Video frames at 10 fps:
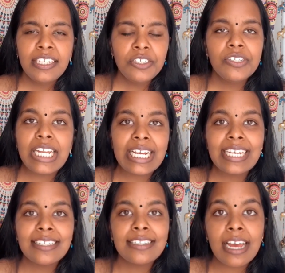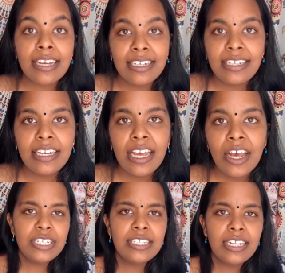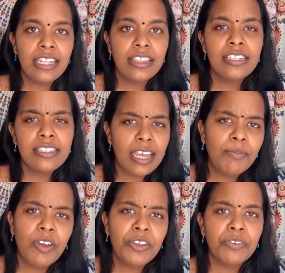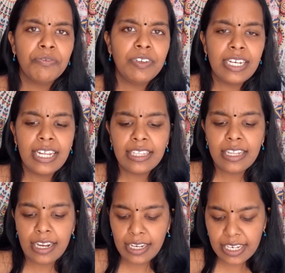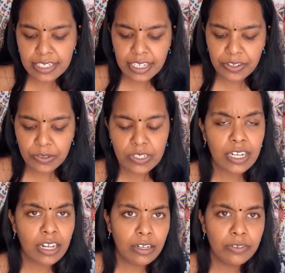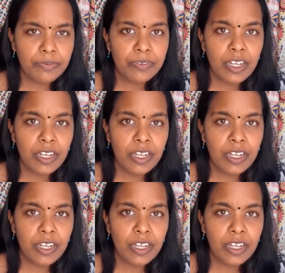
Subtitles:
She was like, exactly. She said, the same way you're feeling that hitting yourself